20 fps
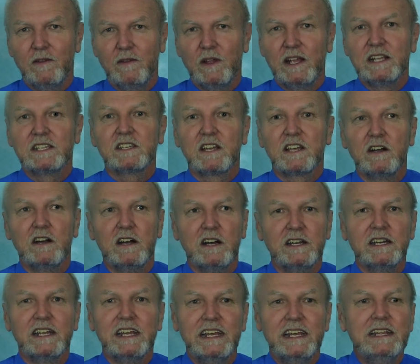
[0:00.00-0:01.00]
It's
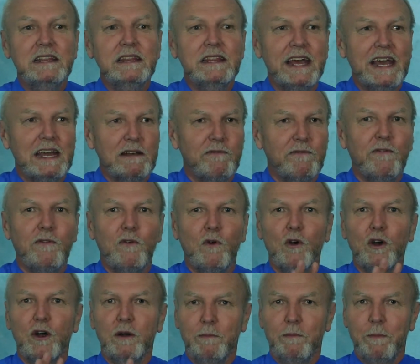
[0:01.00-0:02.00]
God in that
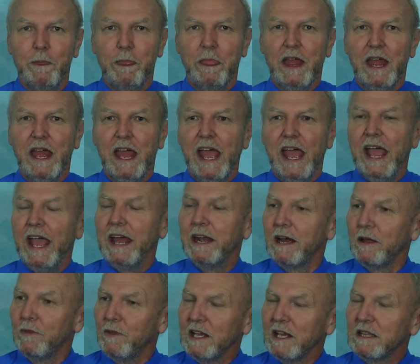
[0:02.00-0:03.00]
form. And
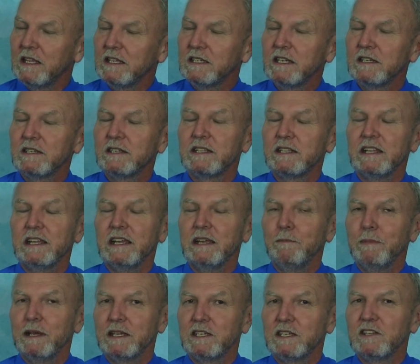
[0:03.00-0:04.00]
I think this is the
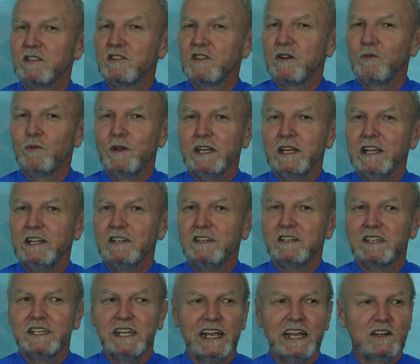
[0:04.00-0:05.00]
message that we need to
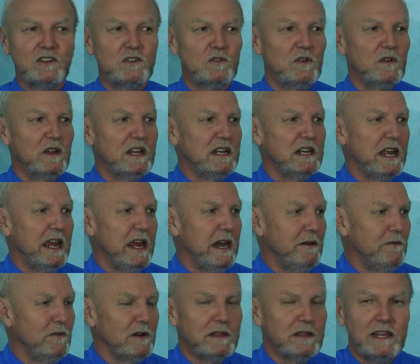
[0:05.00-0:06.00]
take in
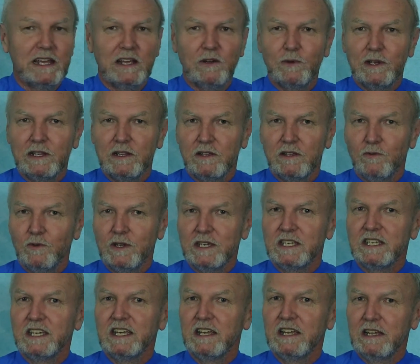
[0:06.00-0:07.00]
everything we
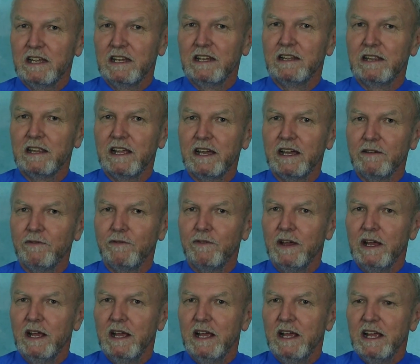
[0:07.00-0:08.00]
see in life.
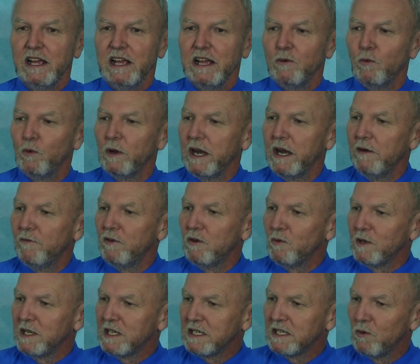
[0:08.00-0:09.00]
Whenever
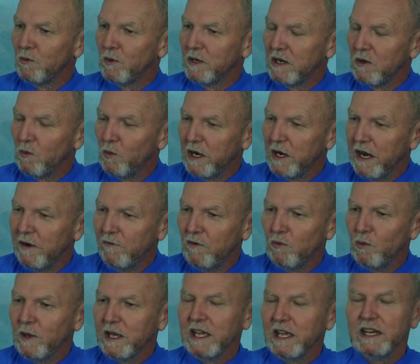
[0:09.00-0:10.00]

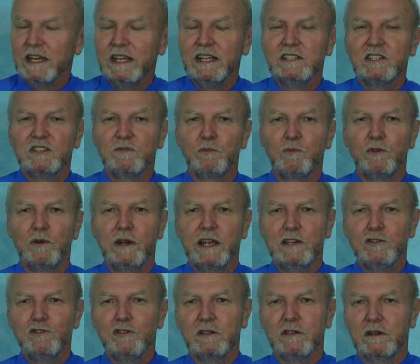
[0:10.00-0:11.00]
we get
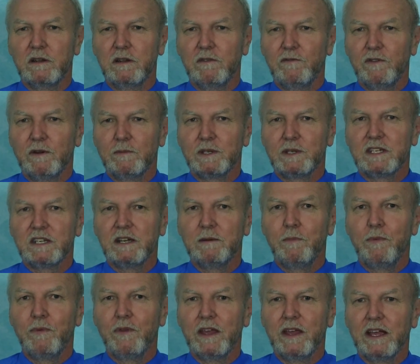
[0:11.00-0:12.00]
inspiration from
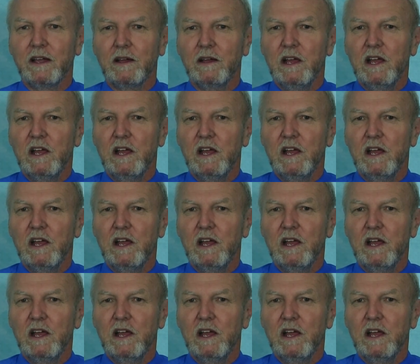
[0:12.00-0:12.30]
something,